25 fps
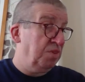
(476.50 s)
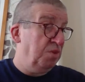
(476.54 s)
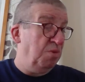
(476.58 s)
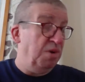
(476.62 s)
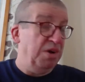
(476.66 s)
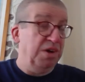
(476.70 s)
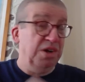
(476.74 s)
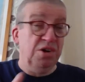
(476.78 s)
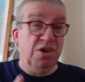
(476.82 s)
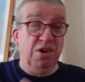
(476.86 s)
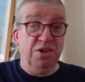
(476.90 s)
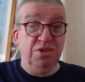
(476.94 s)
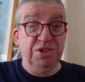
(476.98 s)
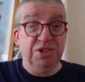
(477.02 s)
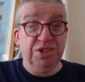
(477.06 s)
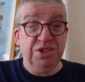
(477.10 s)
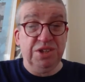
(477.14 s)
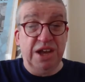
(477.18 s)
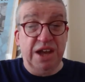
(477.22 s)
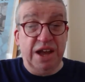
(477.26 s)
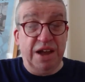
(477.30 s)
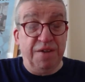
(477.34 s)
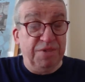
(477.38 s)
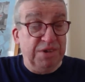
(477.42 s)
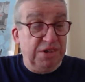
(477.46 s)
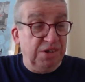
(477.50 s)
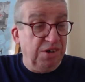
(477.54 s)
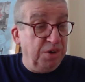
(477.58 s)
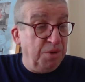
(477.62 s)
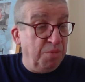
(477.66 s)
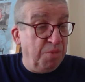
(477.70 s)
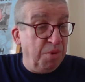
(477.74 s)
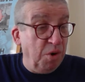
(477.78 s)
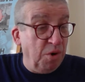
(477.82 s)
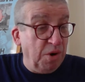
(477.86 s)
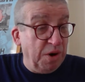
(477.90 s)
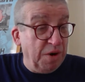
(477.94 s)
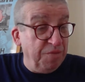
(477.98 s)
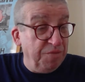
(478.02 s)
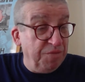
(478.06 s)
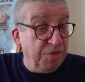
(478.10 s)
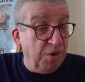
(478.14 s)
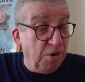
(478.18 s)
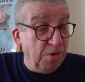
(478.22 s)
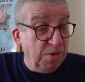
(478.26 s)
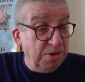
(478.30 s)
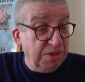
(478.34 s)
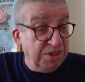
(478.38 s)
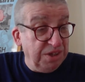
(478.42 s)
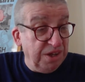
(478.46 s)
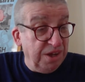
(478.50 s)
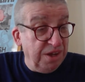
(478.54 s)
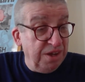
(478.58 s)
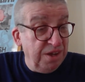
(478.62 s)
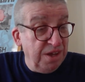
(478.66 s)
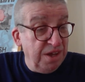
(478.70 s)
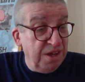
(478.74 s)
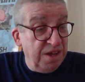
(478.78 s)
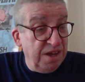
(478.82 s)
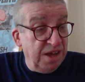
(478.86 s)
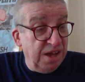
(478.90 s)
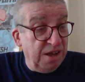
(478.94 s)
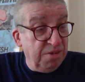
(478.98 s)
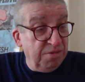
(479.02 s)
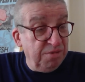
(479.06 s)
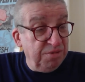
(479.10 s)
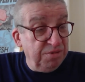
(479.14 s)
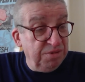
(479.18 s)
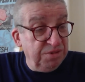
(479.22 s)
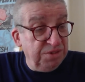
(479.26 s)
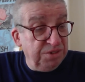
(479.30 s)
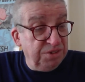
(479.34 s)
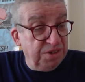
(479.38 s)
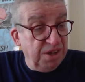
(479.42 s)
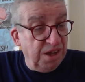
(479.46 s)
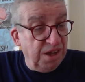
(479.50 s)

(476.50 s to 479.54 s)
One concert they haven't got a program for was Elton